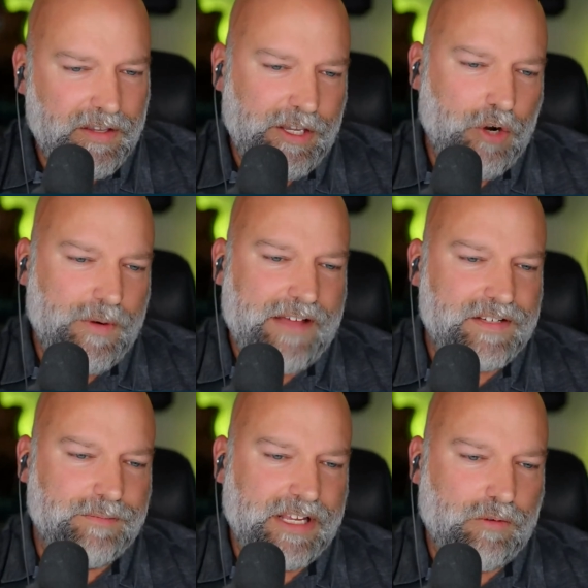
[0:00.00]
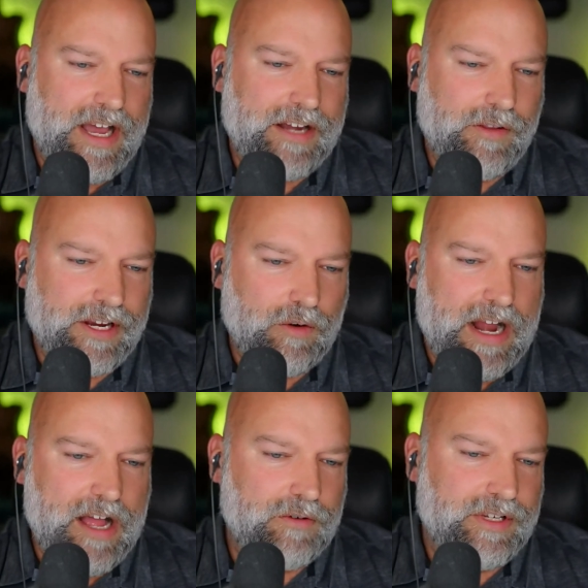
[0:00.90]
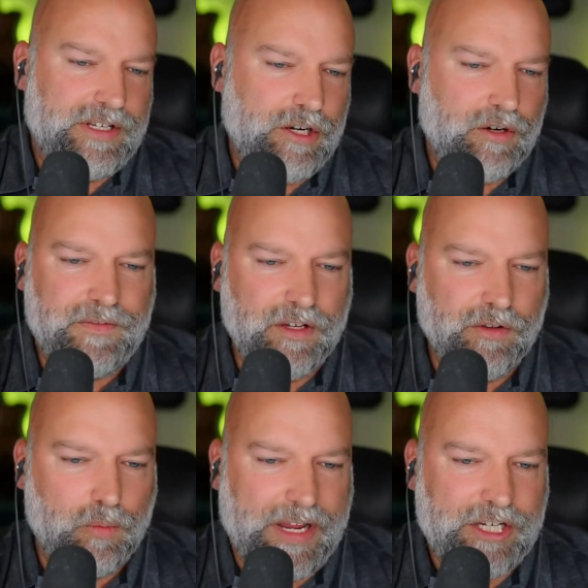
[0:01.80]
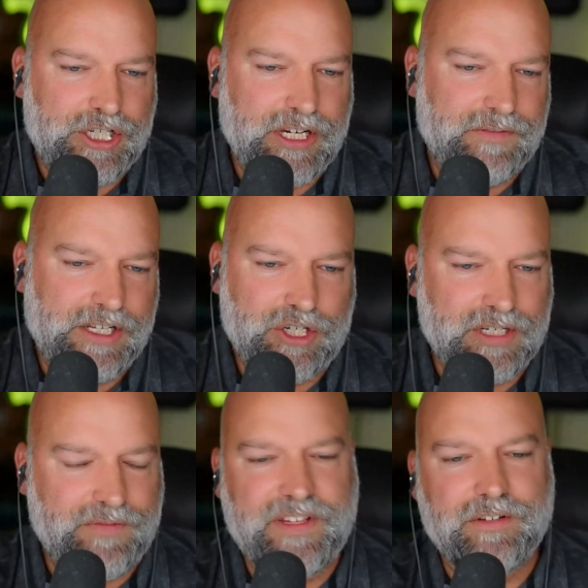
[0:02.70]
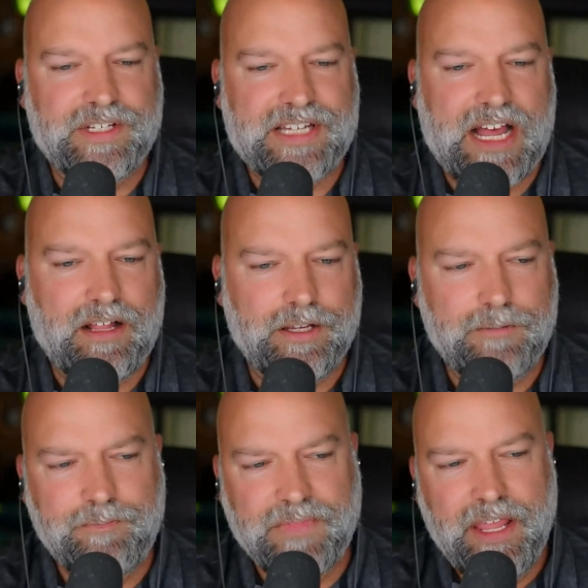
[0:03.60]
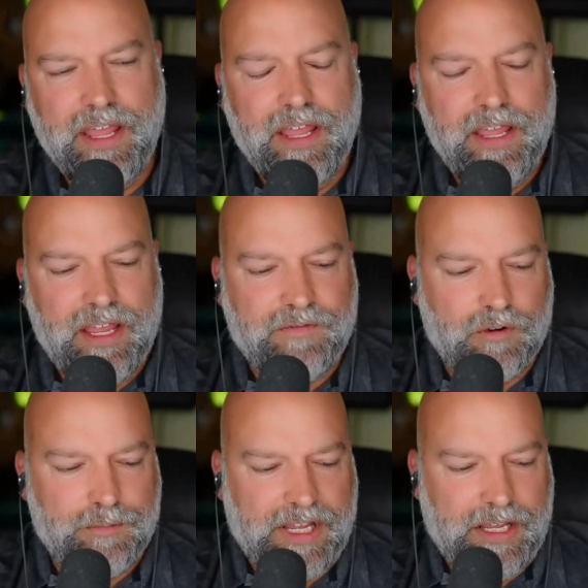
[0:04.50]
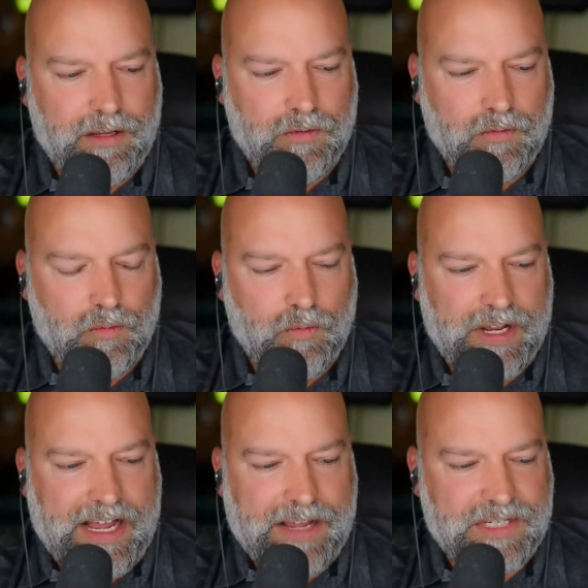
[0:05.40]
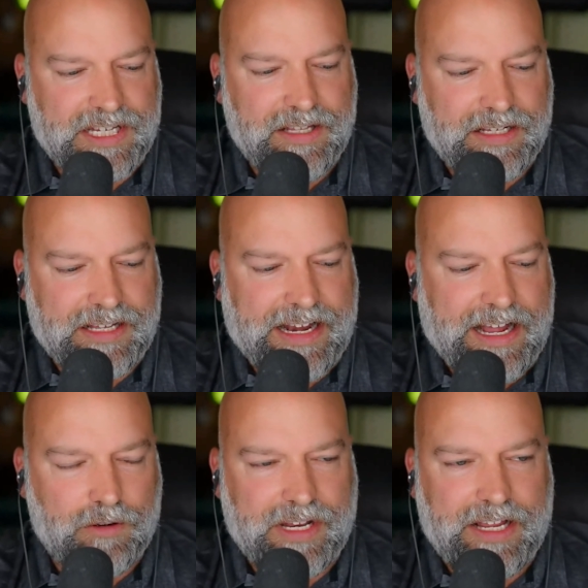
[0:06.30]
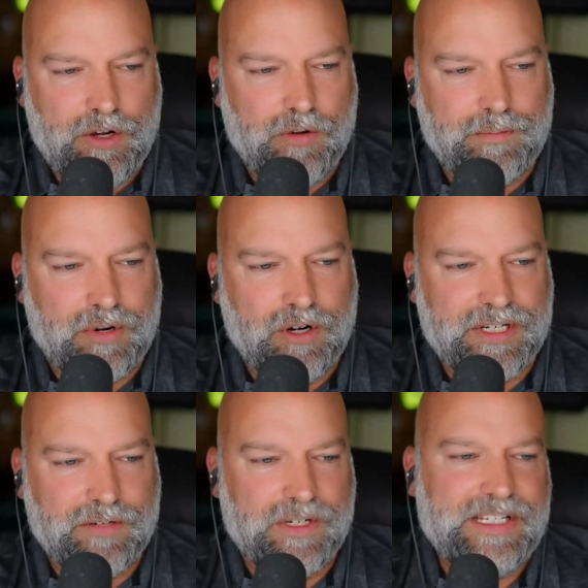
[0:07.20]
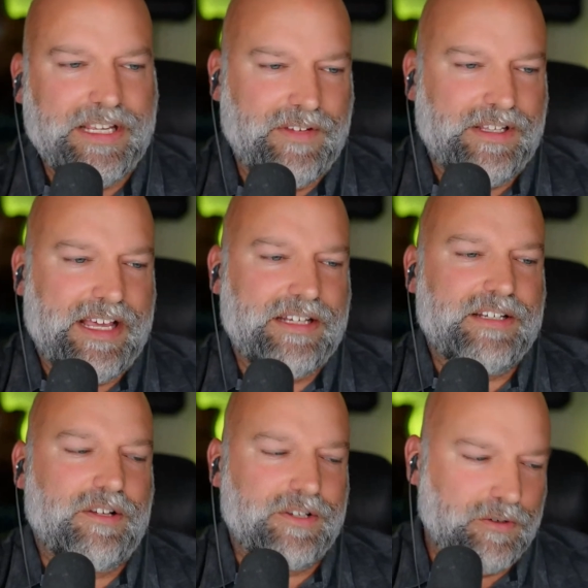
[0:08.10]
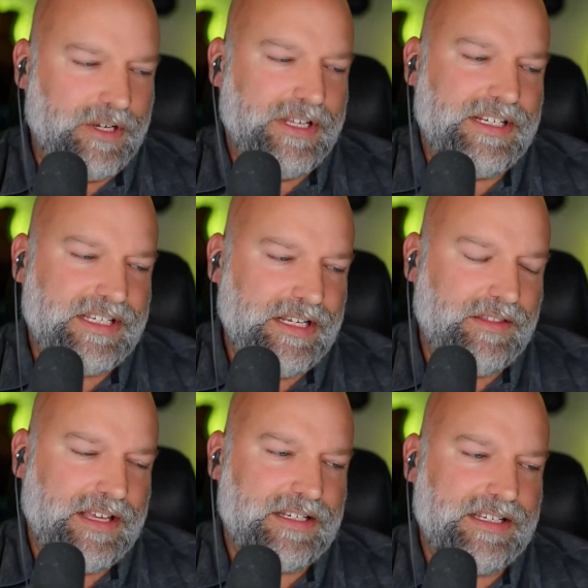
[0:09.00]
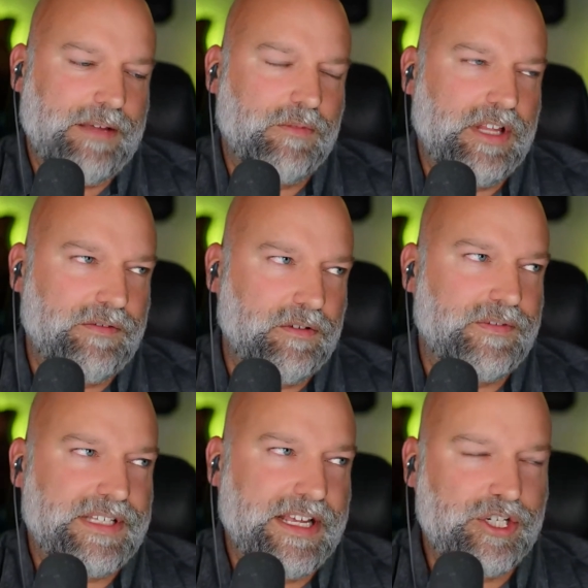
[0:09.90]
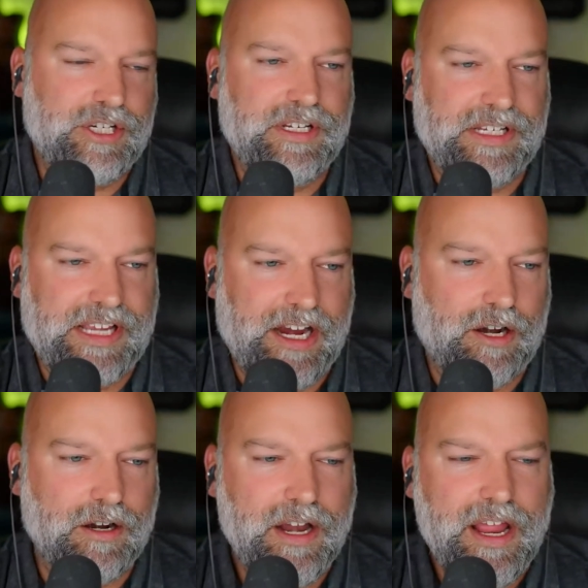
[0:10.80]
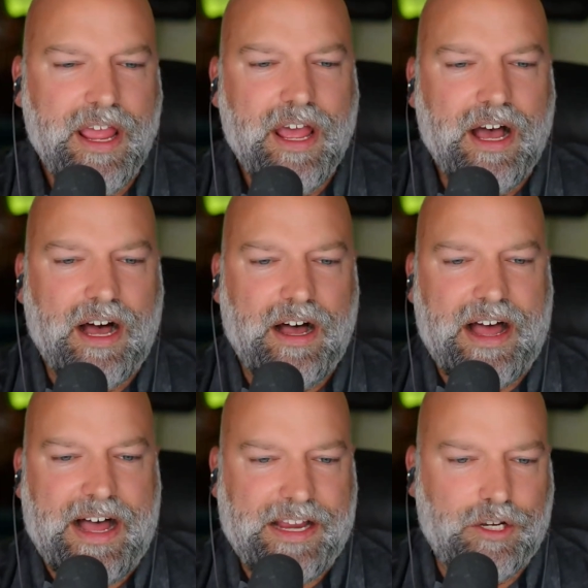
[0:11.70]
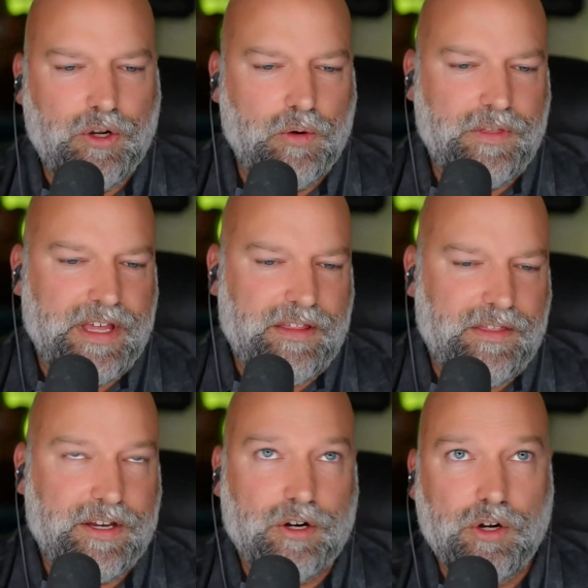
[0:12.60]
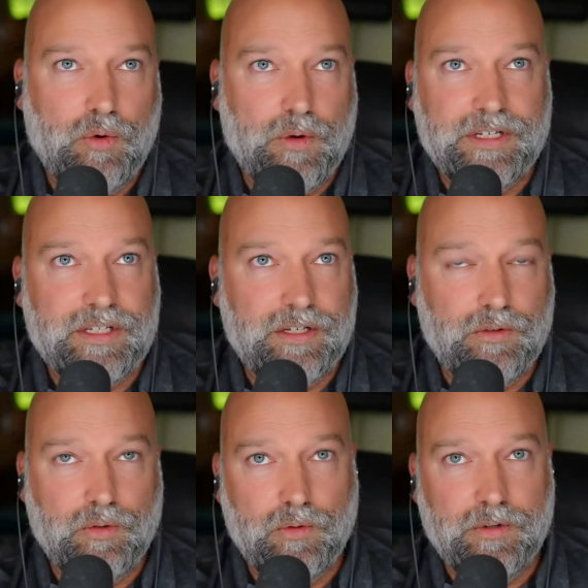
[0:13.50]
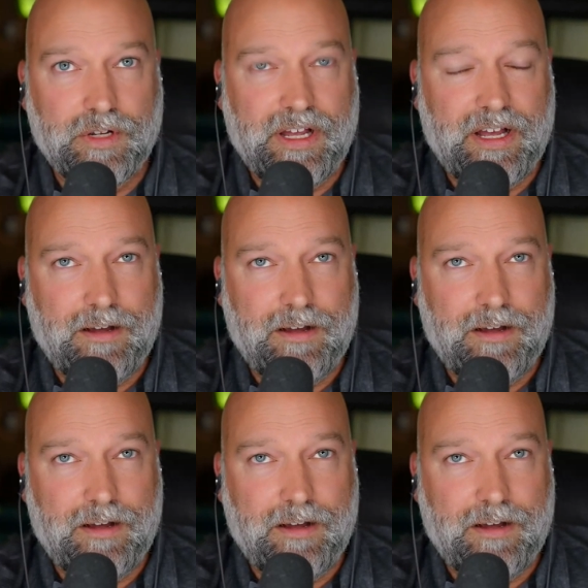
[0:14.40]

you don't have something rattling around and you don't feel the weight shift. It just feels solid. And for me, when I'm sending that out and I know the person receiving that is also going to see that same level of attention and care, I know that they're going to